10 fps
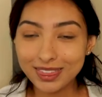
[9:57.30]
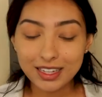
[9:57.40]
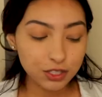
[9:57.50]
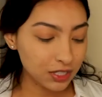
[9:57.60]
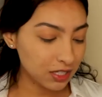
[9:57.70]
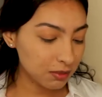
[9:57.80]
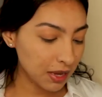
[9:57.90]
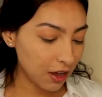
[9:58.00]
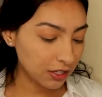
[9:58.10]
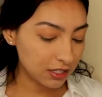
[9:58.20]
That stresses
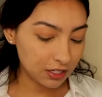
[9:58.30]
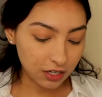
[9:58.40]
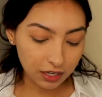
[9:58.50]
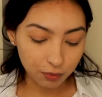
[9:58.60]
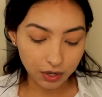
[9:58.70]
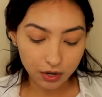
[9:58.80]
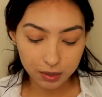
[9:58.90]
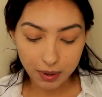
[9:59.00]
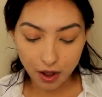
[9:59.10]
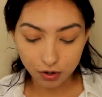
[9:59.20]
me out considering we
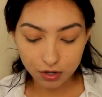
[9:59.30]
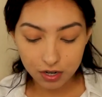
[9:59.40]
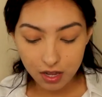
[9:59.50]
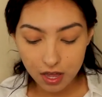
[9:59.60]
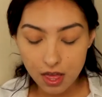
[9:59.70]
already powdered.